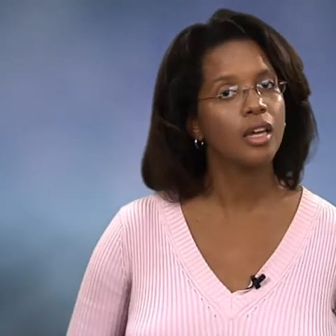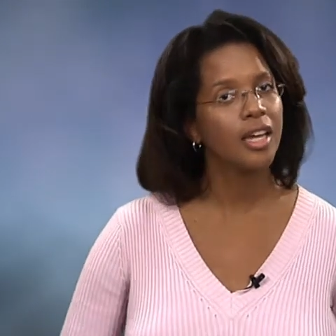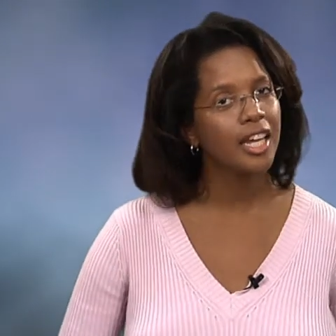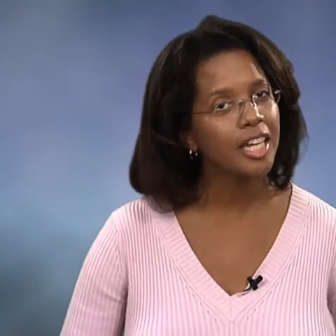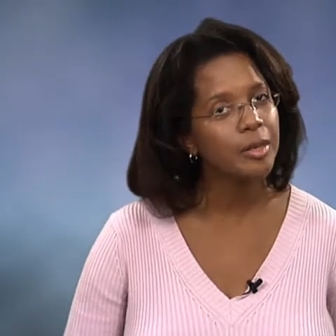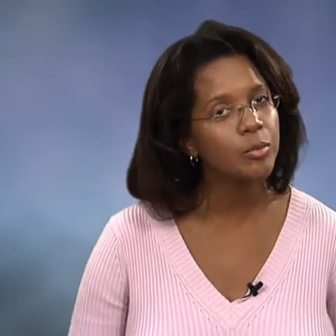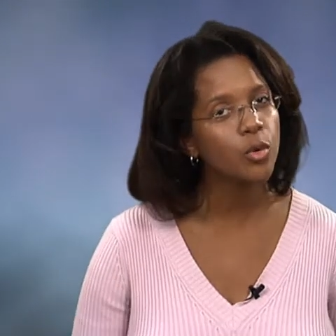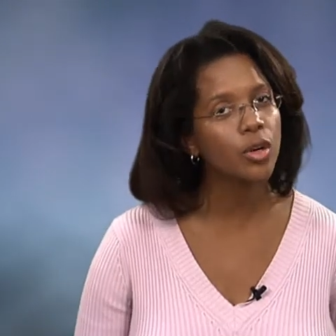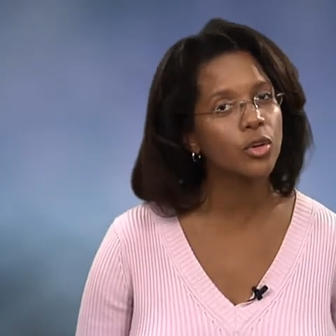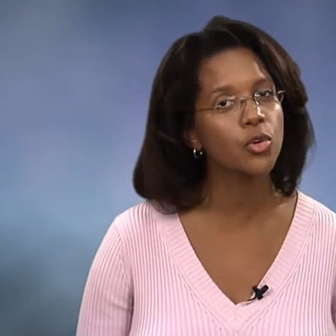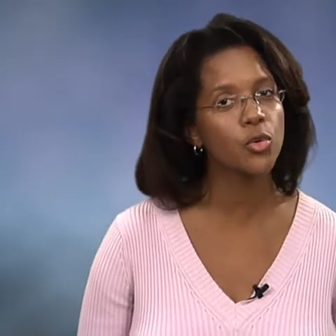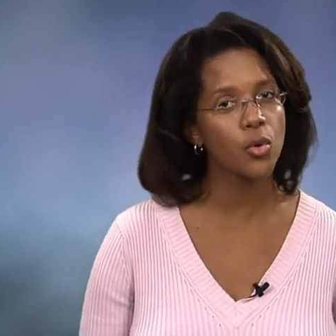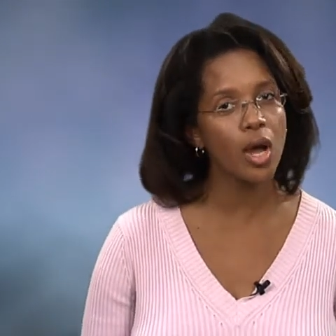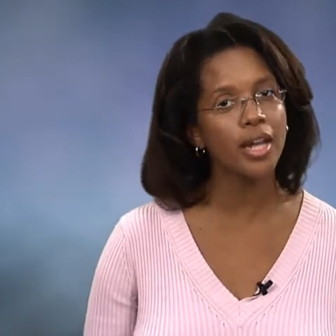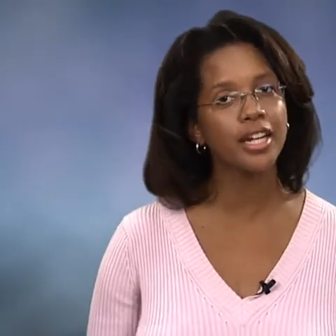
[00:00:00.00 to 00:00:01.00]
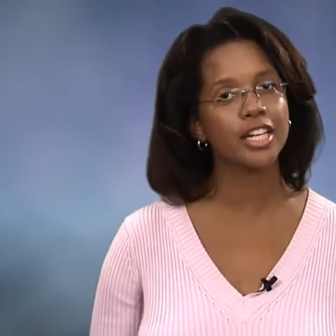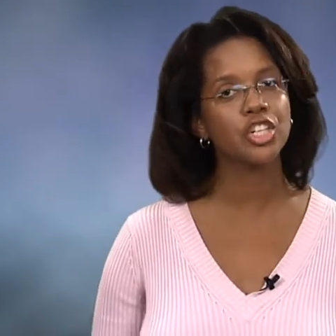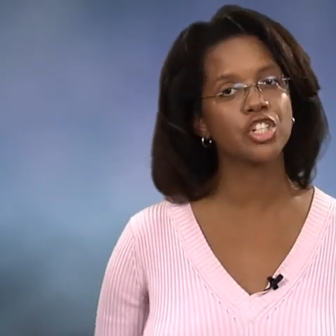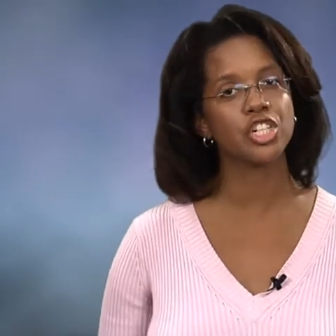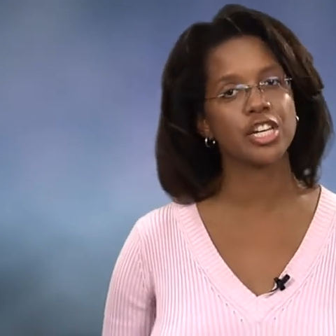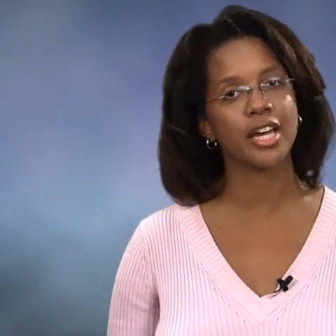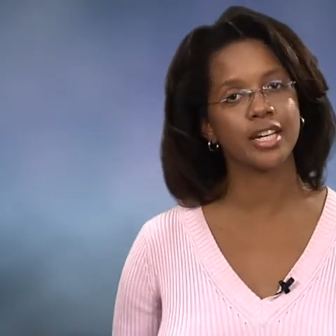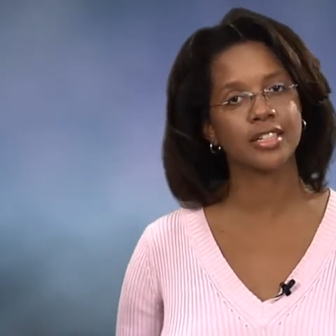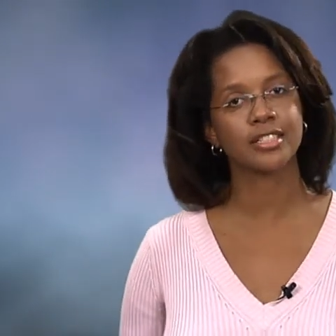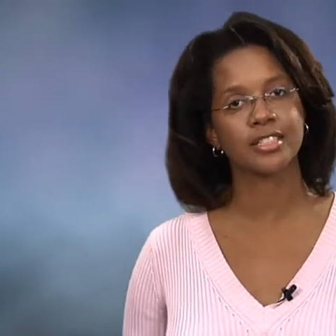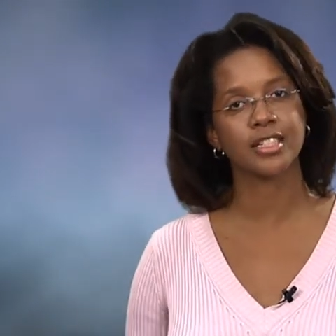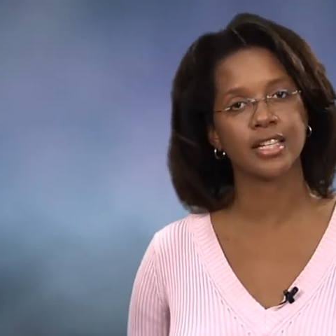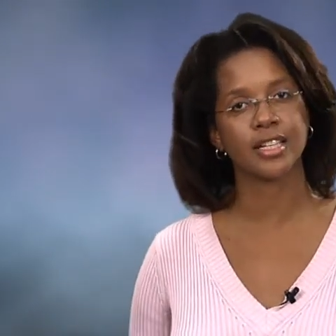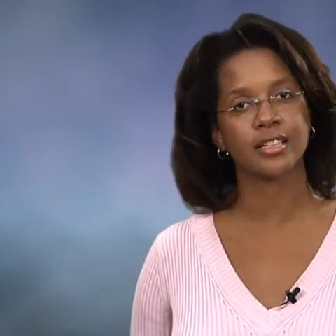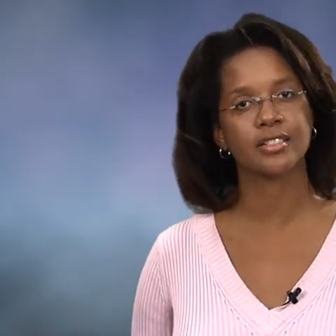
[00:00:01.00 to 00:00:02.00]
In more chronic GI
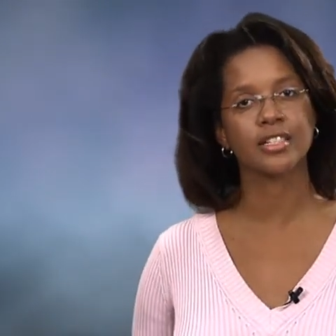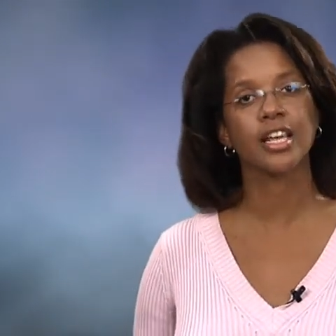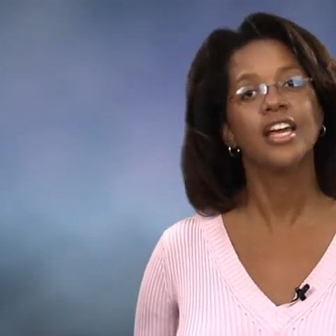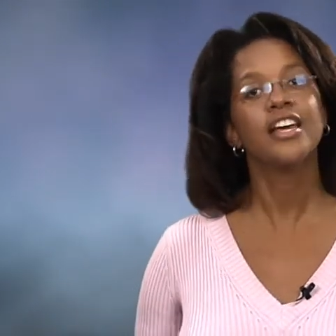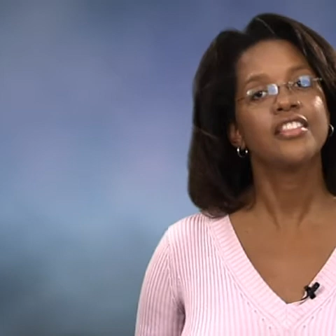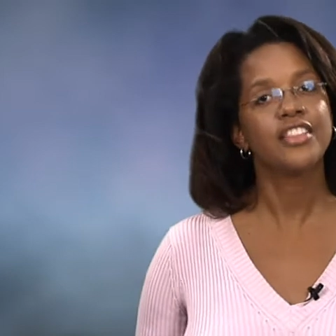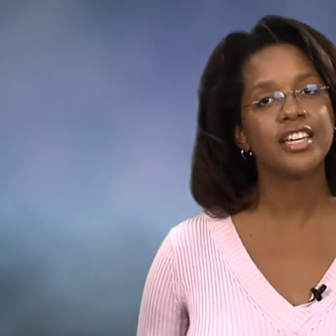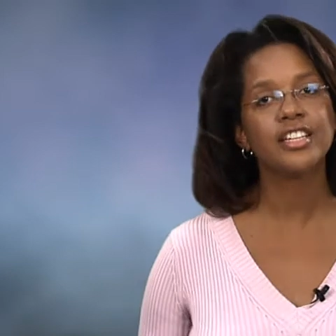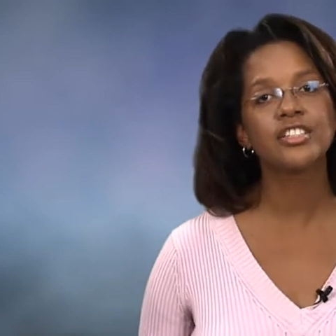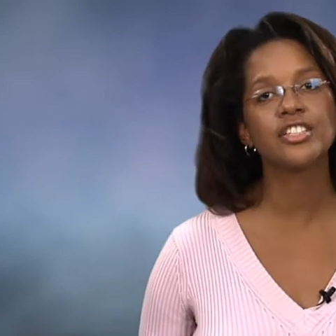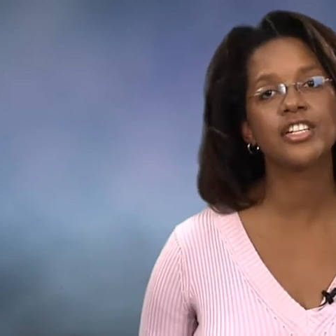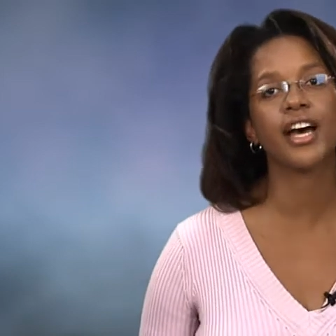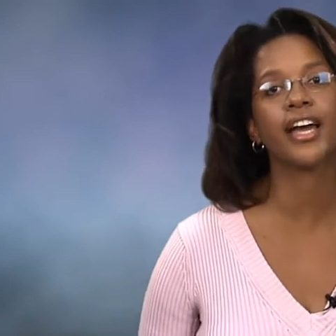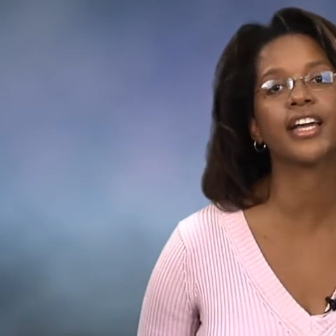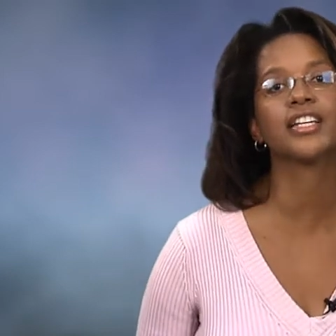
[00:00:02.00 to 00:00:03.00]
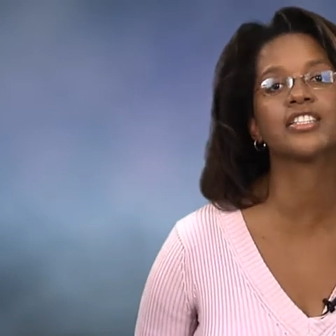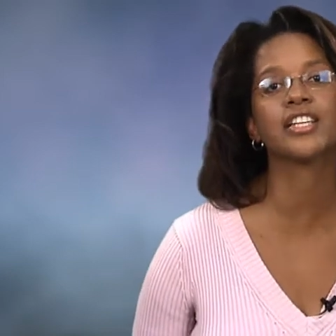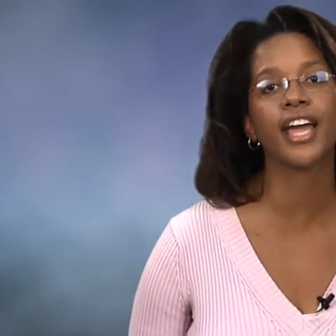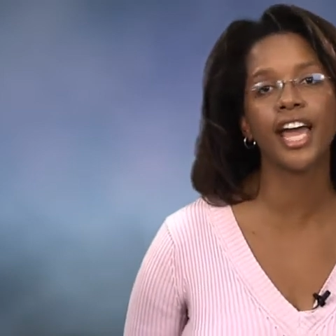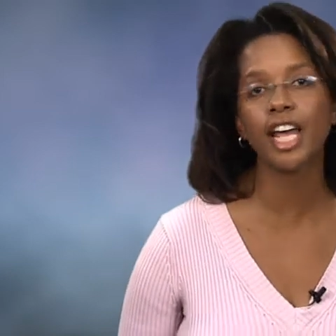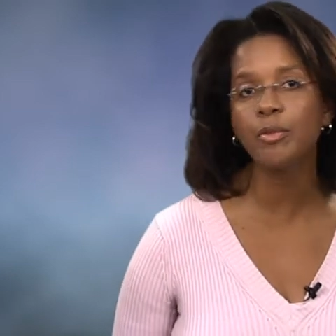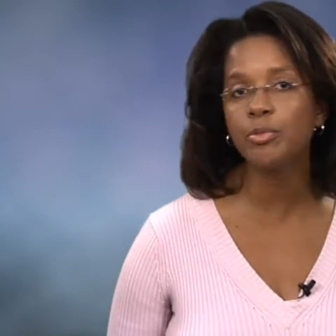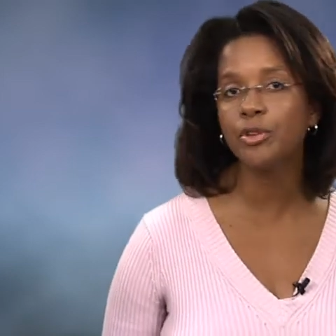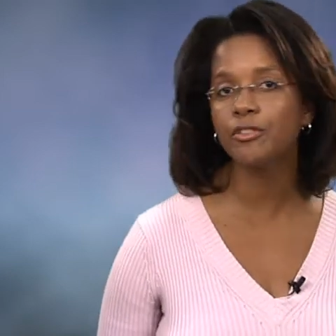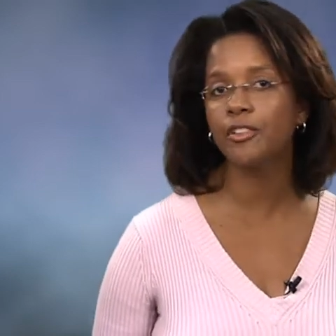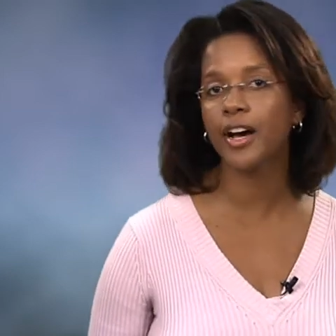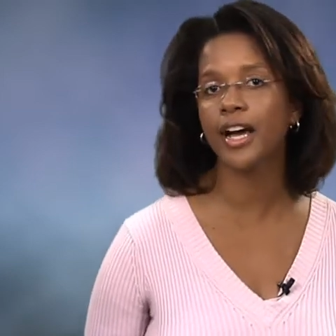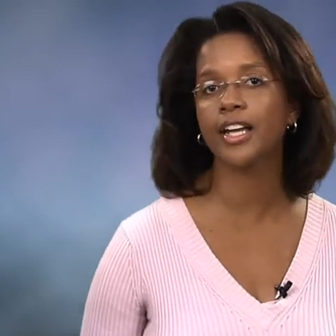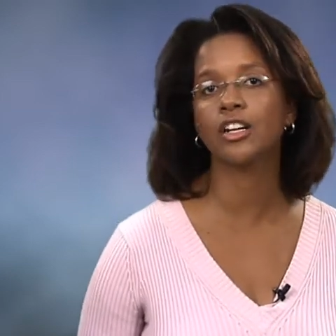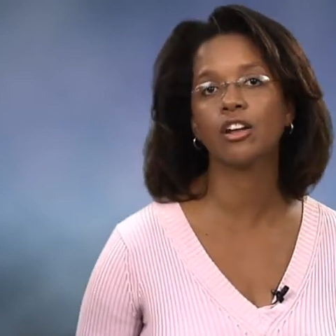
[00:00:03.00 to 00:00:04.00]
disease, these diets can
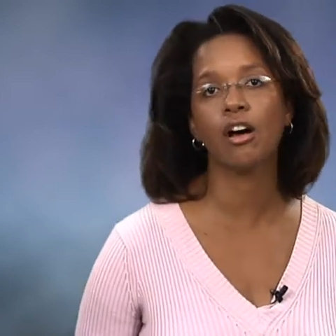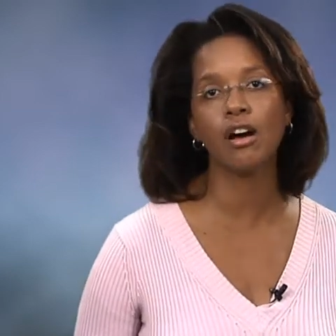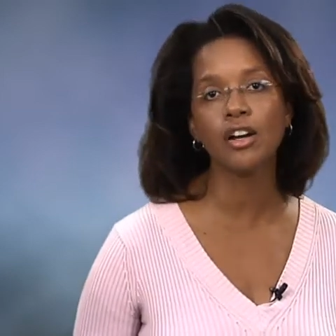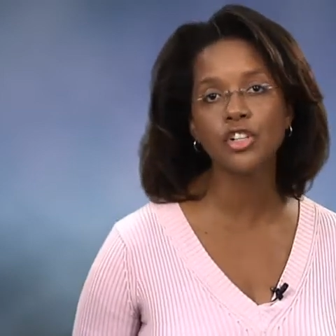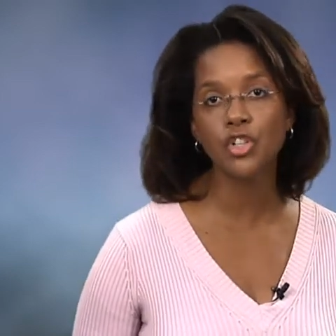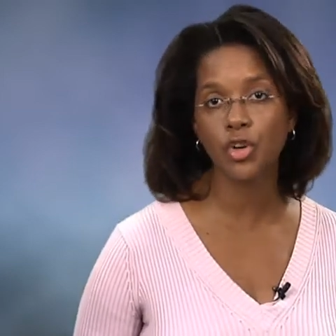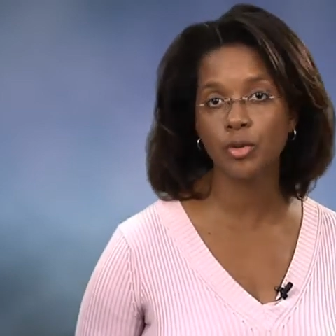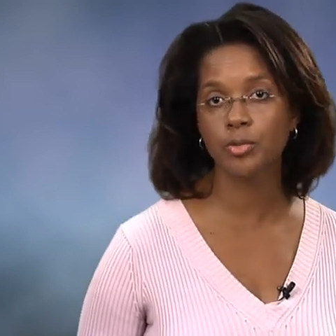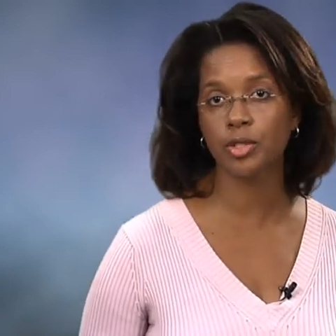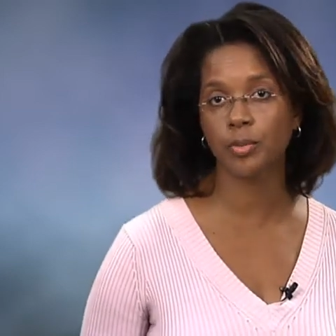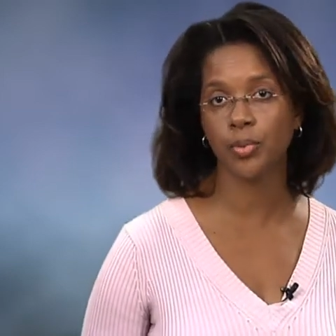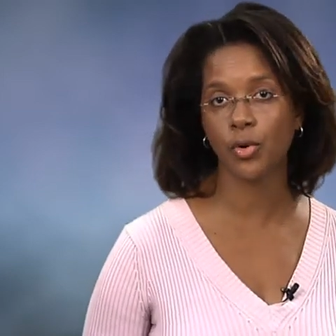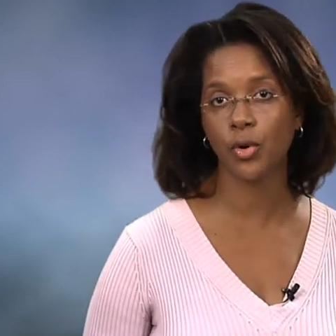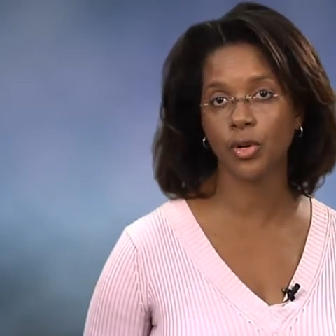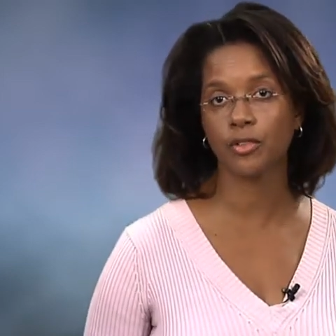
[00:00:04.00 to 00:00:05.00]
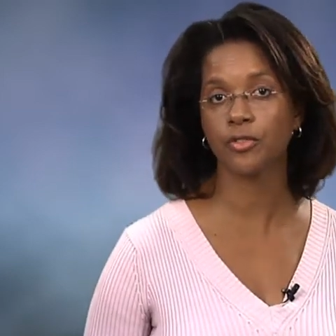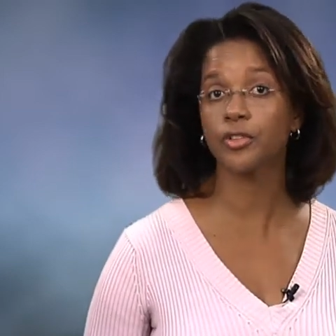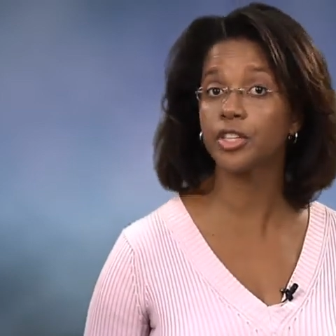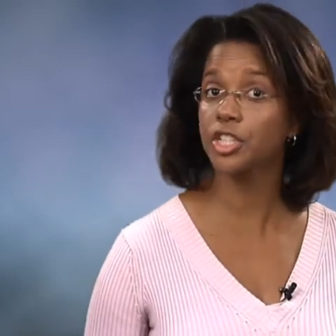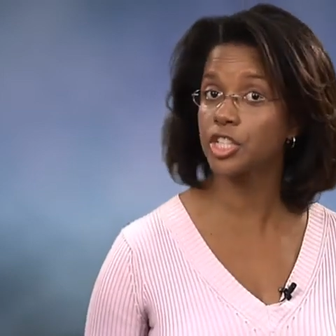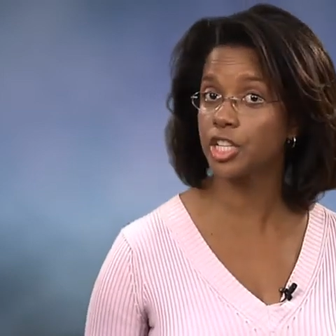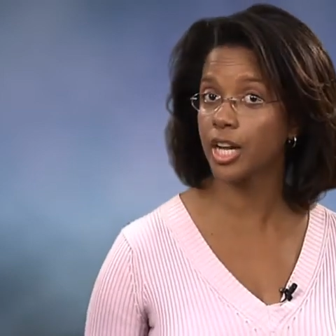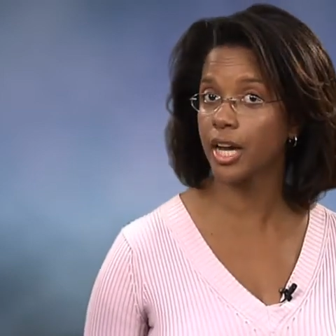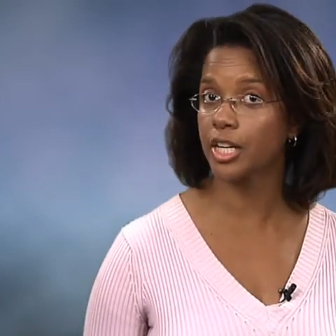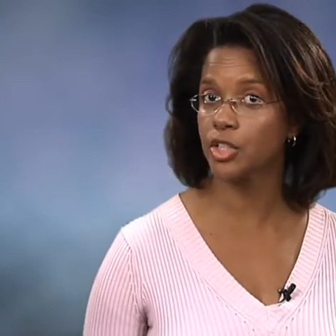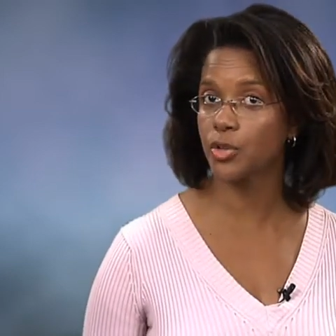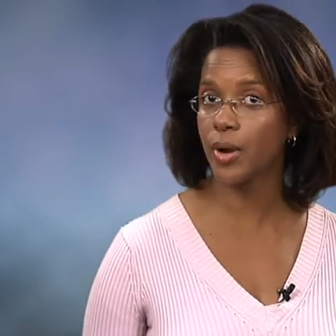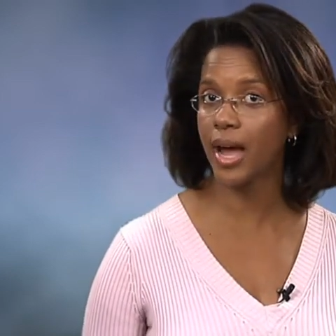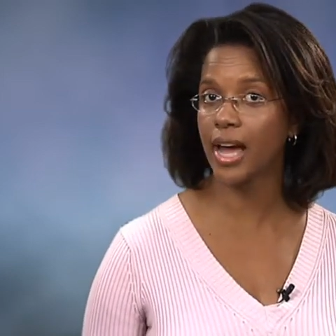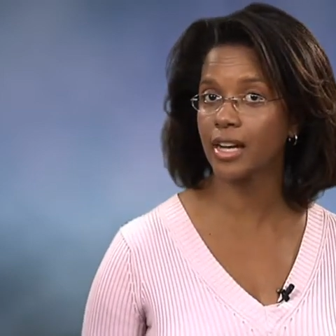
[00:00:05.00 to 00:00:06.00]
provide long term support for the GI
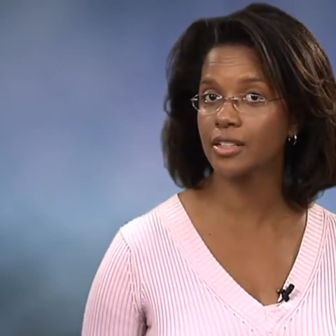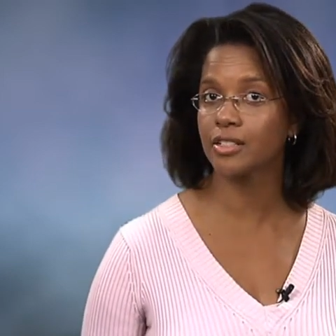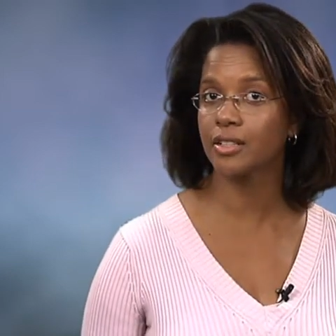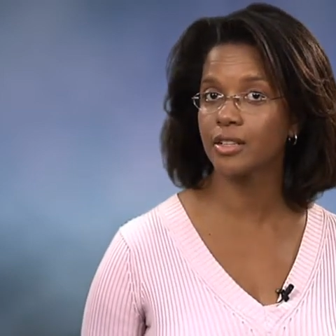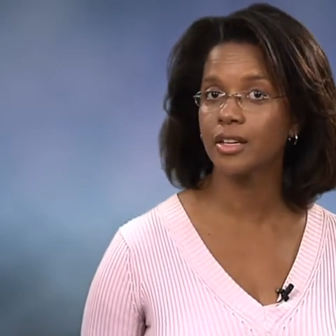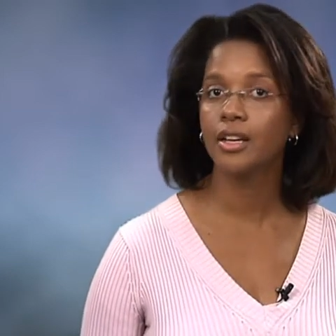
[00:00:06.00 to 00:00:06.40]
tract.